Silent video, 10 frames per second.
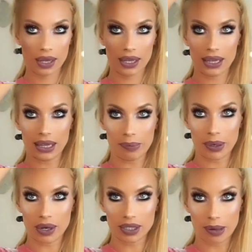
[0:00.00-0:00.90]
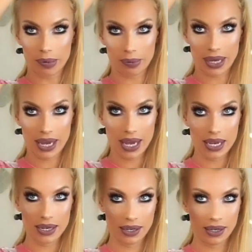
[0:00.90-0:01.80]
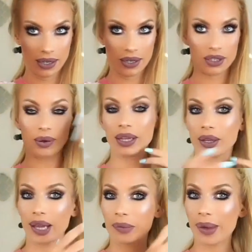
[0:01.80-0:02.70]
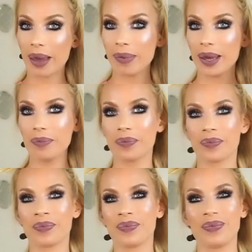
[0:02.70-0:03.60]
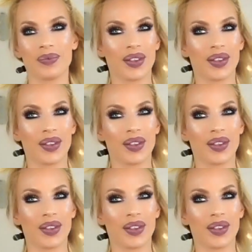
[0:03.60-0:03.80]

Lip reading: clip it on top of my head so I look like Bam Bam.